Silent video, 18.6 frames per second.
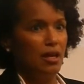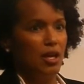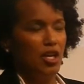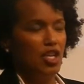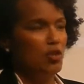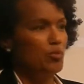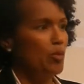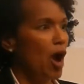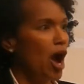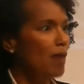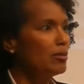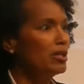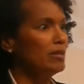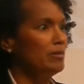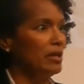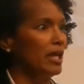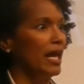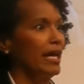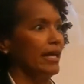You'd probably
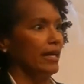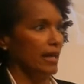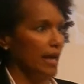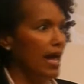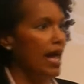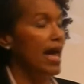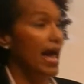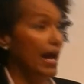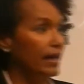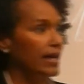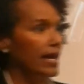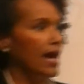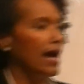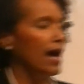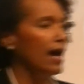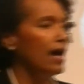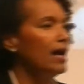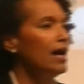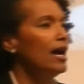be like, heck
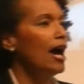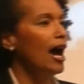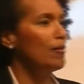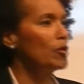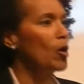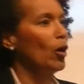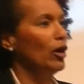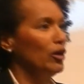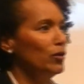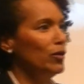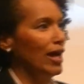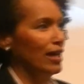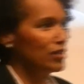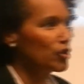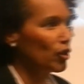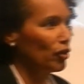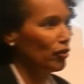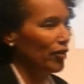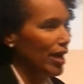yeah, I'm going to do that
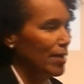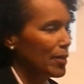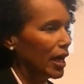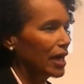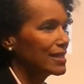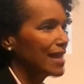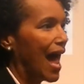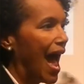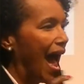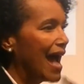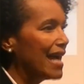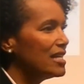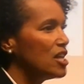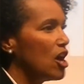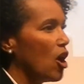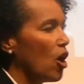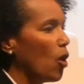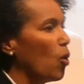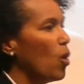survey, because I
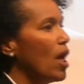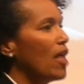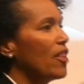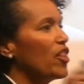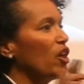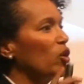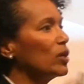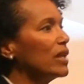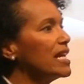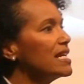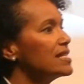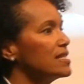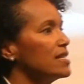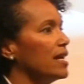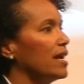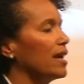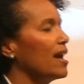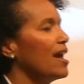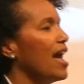know they're
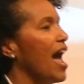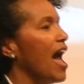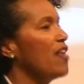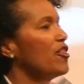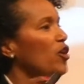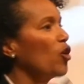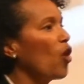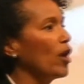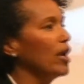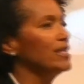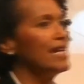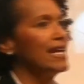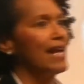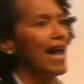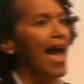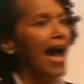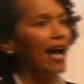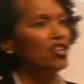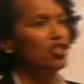listening and they're going to take
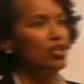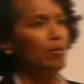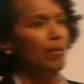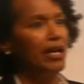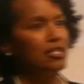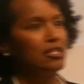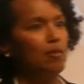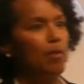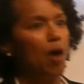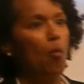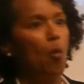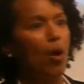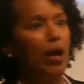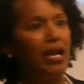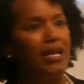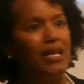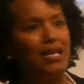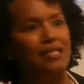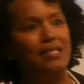action based upon what
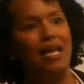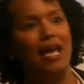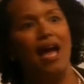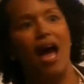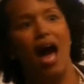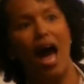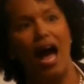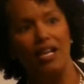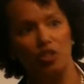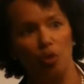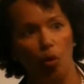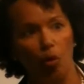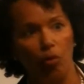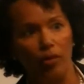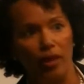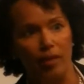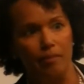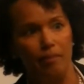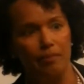it is I
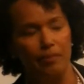told them.